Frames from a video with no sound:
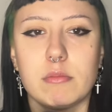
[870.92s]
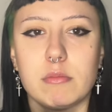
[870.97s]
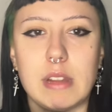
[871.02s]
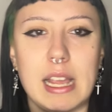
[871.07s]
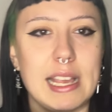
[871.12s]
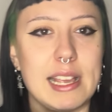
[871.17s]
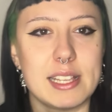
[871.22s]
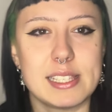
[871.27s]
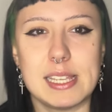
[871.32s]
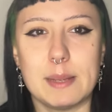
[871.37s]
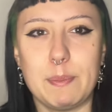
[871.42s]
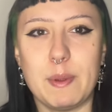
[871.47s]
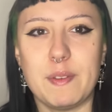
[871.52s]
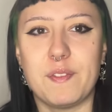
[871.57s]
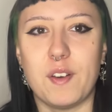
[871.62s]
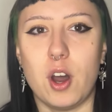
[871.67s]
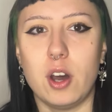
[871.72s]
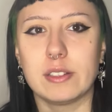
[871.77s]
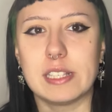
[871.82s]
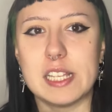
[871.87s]
like I said
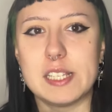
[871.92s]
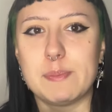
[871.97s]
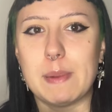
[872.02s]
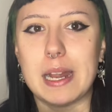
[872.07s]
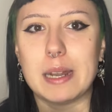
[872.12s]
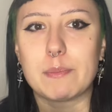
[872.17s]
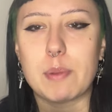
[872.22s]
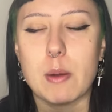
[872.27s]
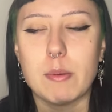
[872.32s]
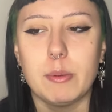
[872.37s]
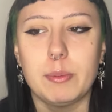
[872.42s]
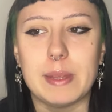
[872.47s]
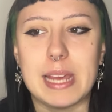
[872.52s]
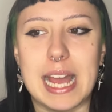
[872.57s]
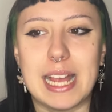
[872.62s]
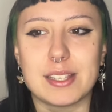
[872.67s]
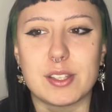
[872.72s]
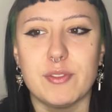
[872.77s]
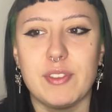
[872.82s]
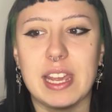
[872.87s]
before, this man probably
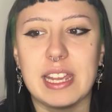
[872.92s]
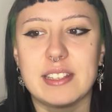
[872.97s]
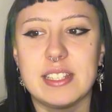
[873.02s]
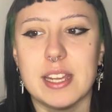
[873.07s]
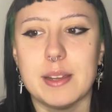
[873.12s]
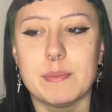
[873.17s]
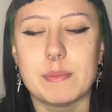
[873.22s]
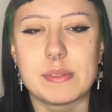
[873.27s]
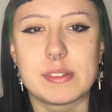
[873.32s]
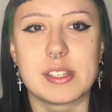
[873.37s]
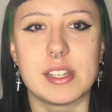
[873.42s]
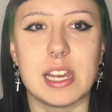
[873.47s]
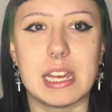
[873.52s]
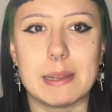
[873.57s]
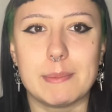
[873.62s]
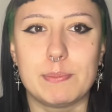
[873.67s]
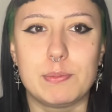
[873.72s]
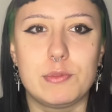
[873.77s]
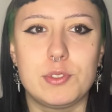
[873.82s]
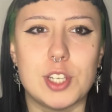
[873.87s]
has victims
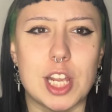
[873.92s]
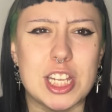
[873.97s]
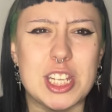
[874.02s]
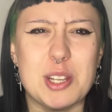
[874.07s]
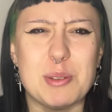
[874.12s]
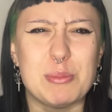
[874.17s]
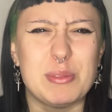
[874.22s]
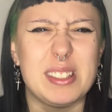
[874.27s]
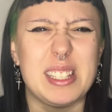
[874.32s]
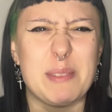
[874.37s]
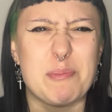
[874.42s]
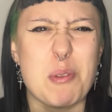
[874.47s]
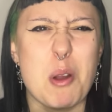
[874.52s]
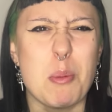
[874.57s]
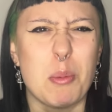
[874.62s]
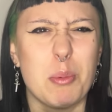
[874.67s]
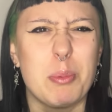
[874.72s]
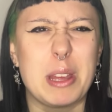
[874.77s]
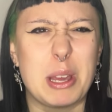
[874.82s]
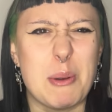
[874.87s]
that are genuinely
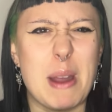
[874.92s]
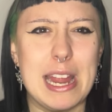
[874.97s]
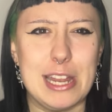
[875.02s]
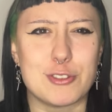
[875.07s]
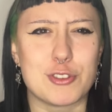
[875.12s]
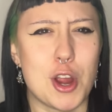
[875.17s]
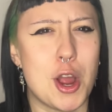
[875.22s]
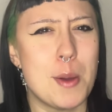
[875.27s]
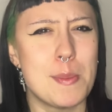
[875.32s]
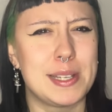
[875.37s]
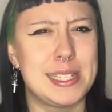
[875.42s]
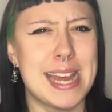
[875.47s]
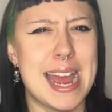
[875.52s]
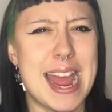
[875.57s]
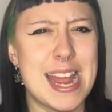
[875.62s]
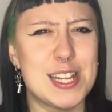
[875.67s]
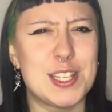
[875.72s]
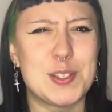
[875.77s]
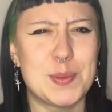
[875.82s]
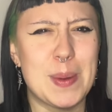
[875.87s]
probably quite
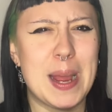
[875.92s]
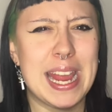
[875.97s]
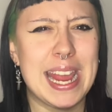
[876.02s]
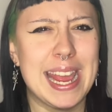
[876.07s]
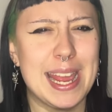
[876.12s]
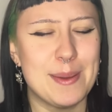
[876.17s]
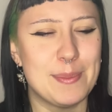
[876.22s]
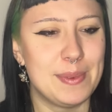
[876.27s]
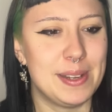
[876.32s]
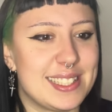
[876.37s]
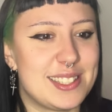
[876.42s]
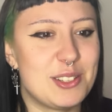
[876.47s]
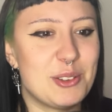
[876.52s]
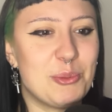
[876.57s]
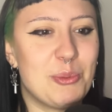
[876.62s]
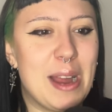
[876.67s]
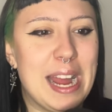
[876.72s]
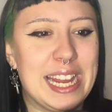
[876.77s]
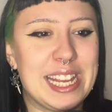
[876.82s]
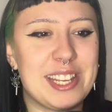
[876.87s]
traumatized by him. So
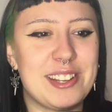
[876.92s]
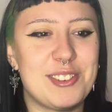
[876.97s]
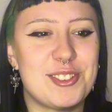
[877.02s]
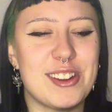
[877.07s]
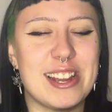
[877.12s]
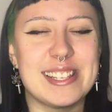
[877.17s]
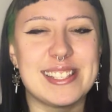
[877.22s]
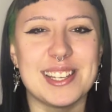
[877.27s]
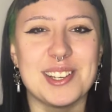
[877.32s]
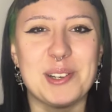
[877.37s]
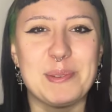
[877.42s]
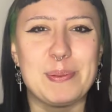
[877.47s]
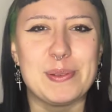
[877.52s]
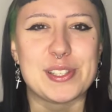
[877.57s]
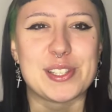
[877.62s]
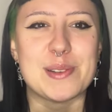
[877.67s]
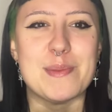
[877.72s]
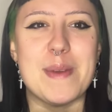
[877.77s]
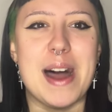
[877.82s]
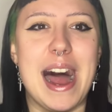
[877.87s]
why are you dressing up
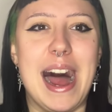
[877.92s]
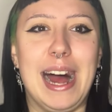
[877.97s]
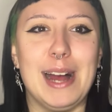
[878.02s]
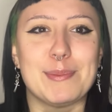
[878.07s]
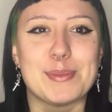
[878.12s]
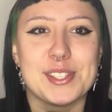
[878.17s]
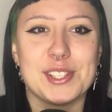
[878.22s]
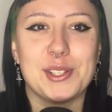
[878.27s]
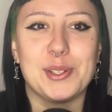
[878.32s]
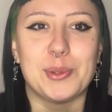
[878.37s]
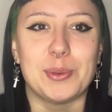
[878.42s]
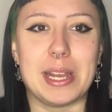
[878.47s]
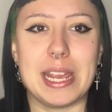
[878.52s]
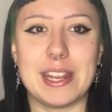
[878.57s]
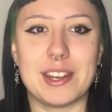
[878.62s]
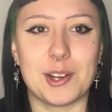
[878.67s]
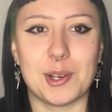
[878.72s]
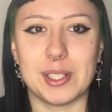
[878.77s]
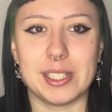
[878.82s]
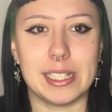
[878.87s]
as some absolute
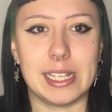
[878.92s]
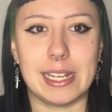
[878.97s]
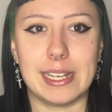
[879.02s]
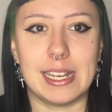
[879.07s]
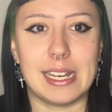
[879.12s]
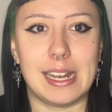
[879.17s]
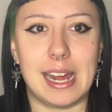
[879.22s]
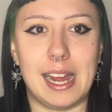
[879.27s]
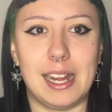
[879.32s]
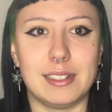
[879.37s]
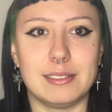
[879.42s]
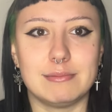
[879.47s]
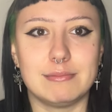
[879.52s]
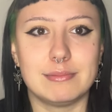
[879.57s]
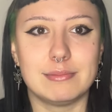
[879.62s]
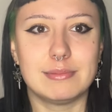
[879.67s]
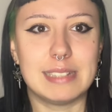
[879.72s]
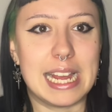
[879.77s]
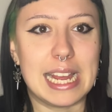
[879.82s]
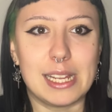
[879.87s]
weirdo on the internet?
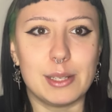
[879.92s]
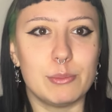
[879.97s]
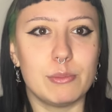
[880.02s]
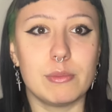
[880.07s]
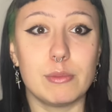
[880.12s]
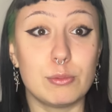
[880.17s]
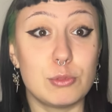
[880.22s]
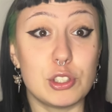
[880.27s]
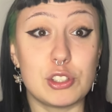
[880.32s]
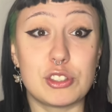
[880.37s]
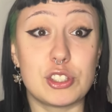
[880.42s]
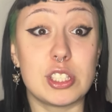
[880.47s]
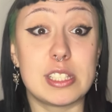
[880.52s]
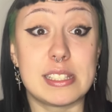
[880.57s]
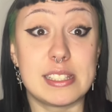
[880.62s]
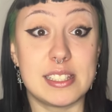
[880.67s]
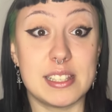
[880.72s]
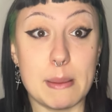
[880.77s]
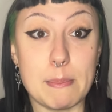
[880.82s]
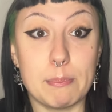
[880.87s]
Like, just a
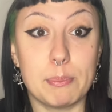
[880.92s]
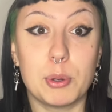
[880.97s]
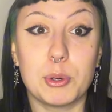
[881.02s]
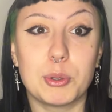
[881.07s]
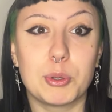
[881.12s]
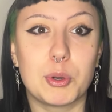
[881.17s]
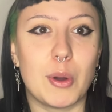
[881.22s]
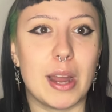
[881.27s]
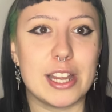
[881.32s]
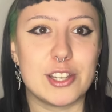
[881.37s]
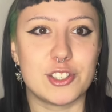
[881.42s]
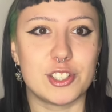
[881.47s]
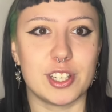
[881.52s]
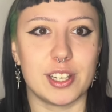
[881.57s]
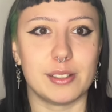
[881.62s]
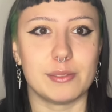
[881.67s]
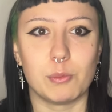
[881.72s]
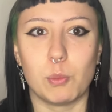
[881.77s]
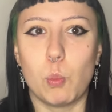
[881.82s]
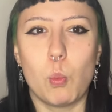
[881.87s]
simple
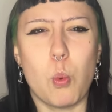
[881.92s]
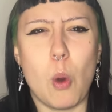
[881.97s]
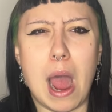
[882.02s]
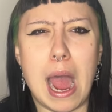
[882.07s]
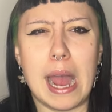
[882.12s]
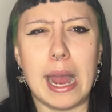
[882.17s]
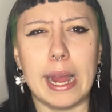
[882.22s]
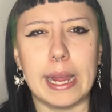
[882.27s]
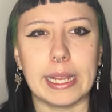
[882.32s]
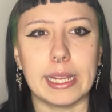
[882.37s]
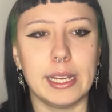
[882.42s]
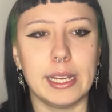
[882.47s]
question. Why?